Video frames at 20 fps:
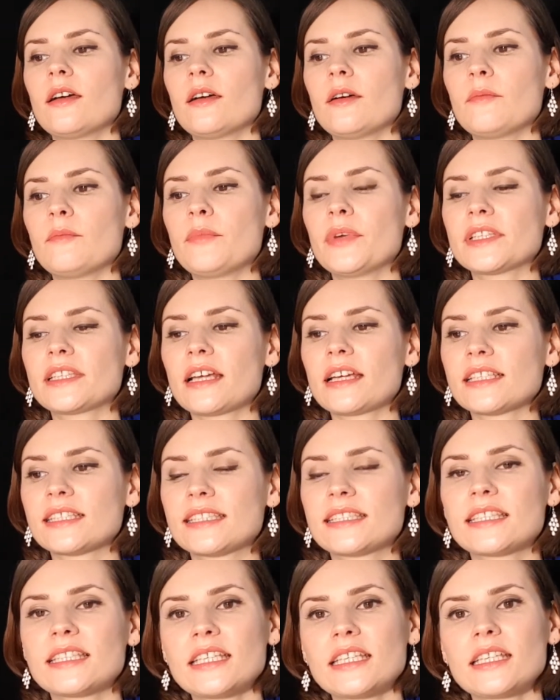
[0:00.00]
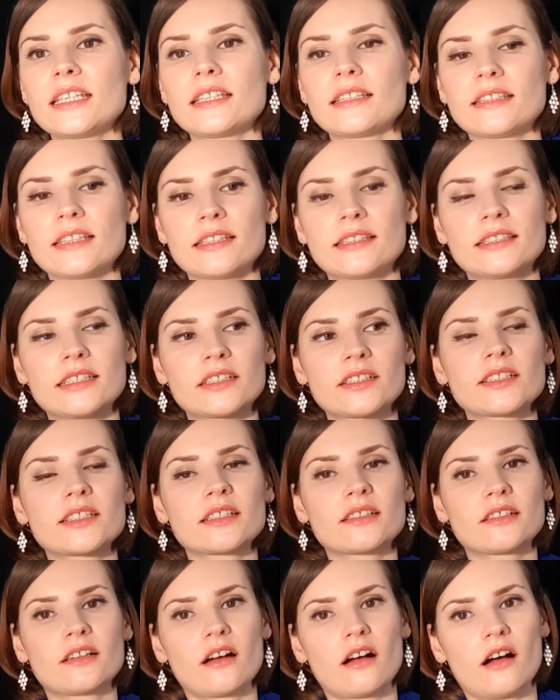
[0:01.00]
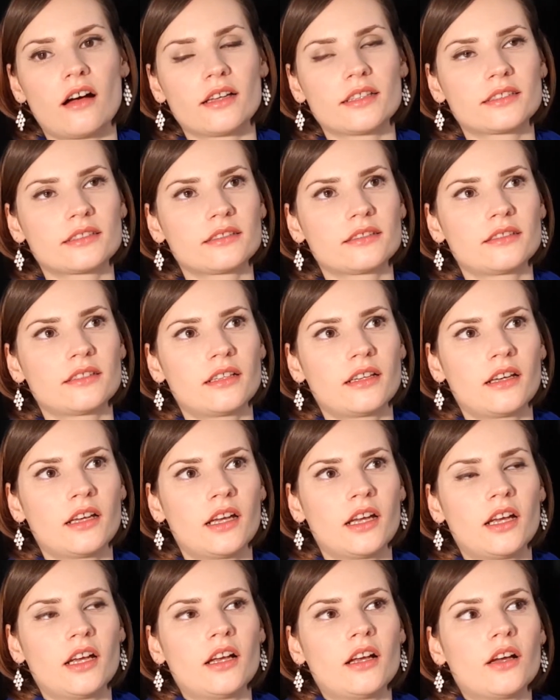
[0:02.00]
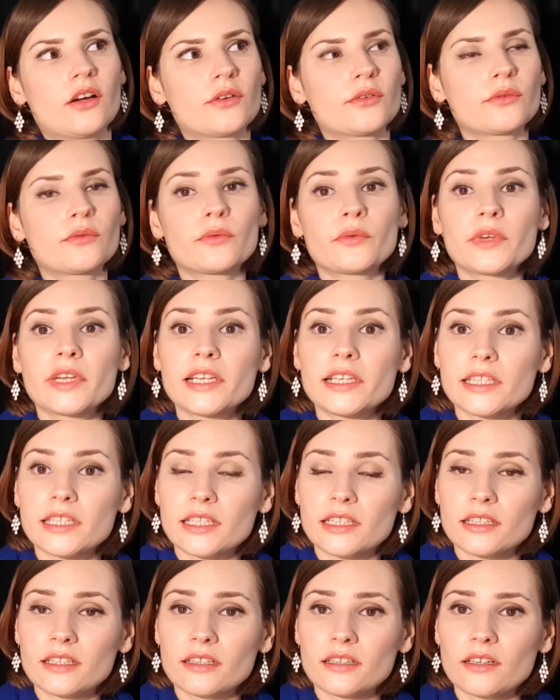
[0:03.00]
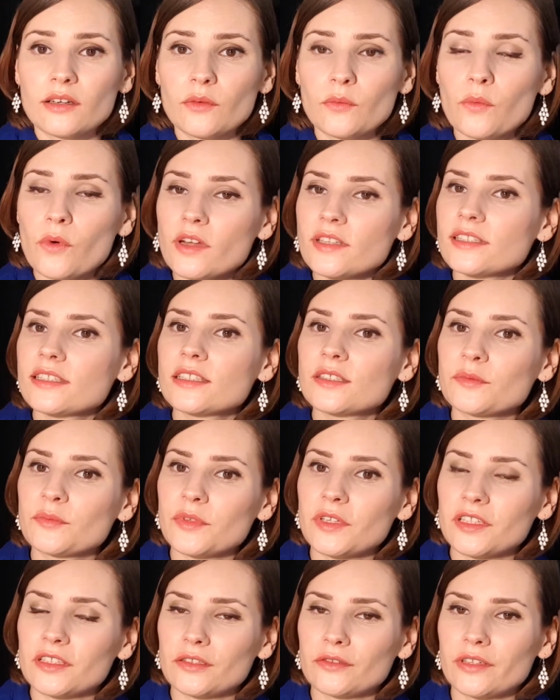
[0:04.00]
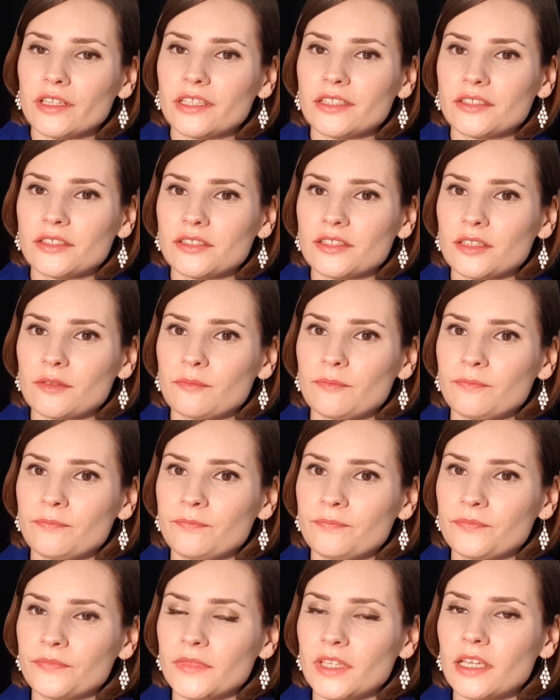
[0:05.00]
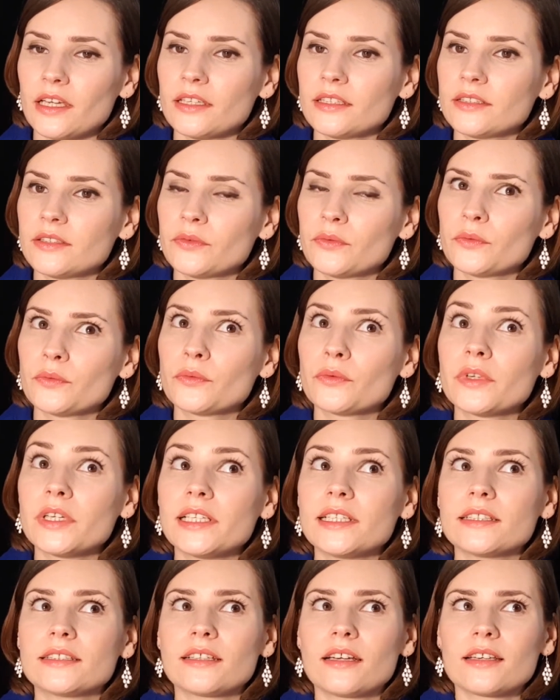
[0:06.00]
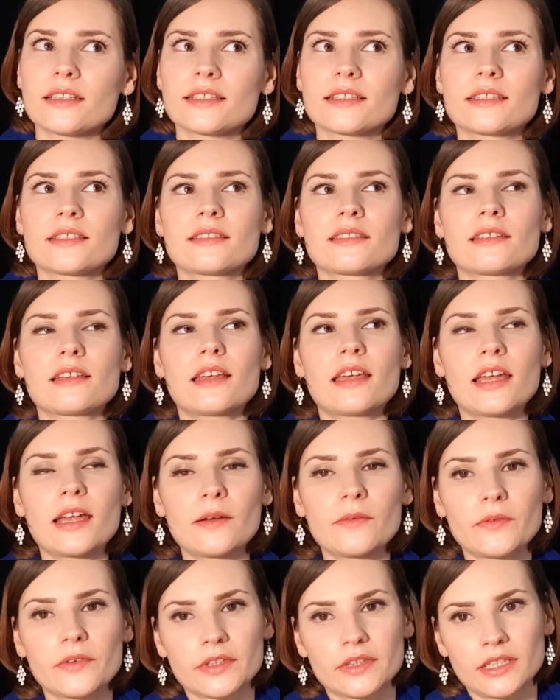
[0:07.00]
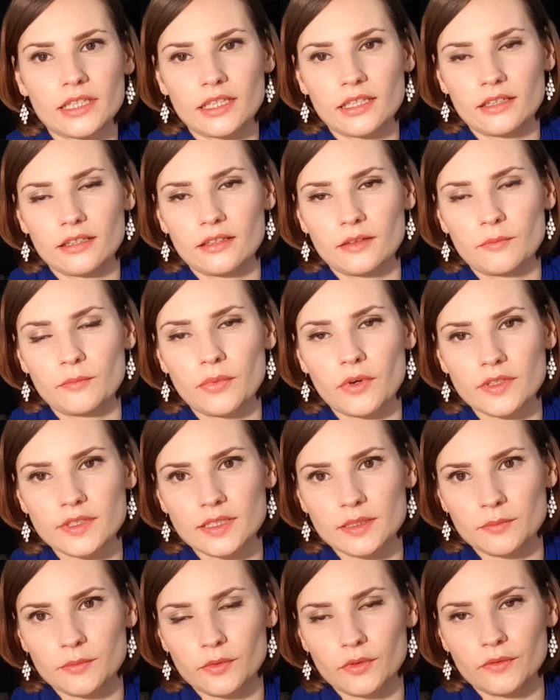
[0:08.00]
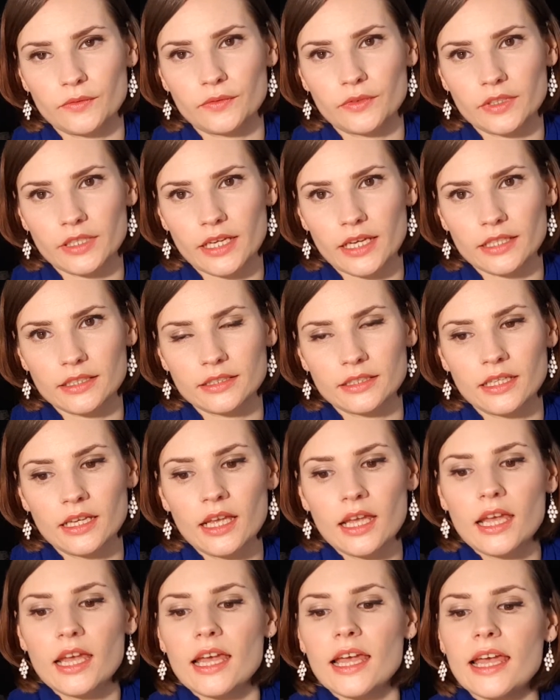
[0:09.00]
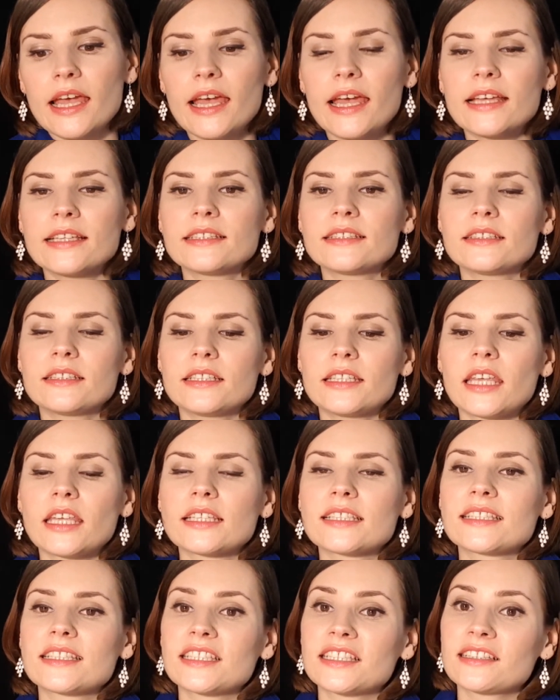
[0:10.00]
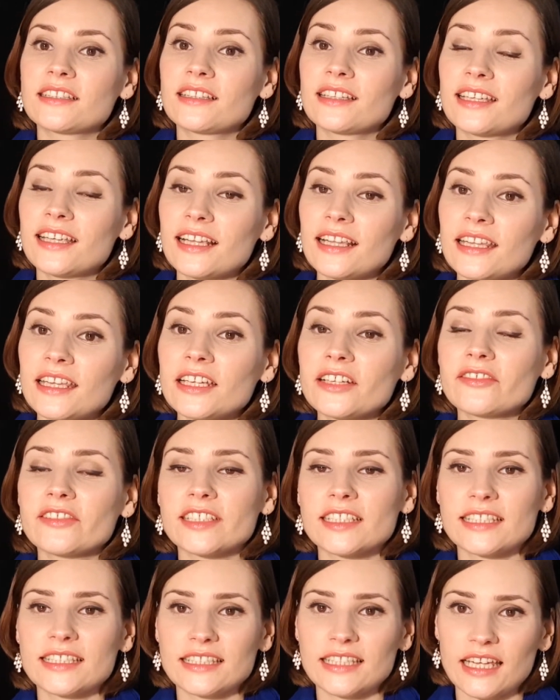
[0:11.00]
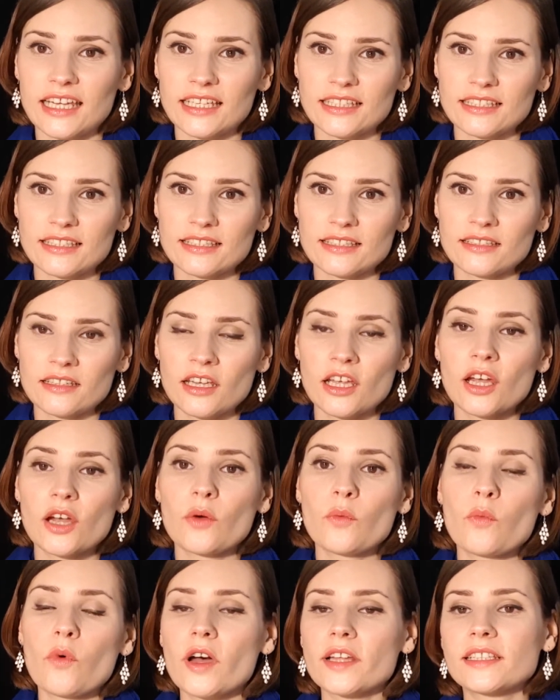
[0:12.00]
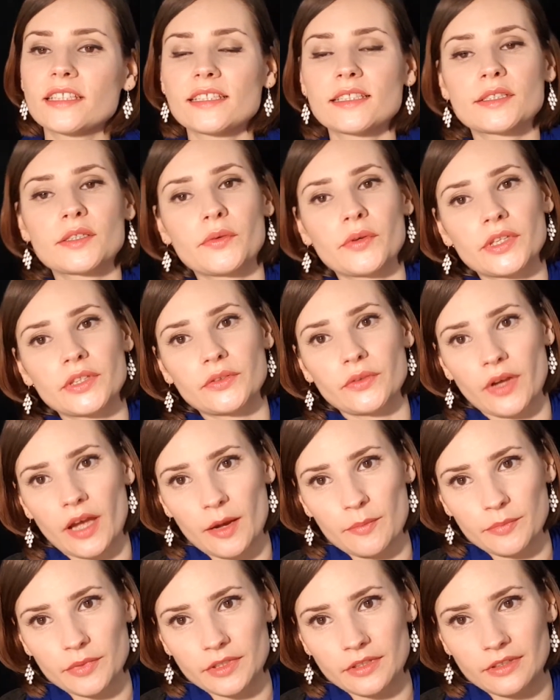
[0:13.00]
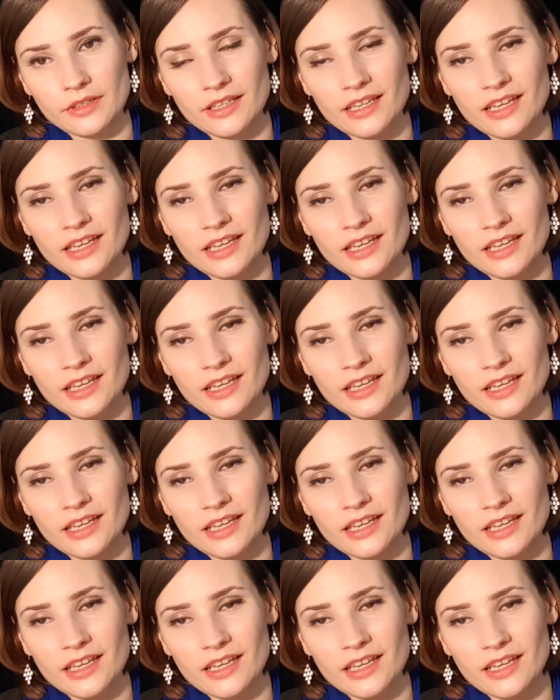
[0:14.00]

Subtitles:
but I see that there's a God who really wants to be in a relationship and who really does everything possible for that. And he clearly states what is going to happen.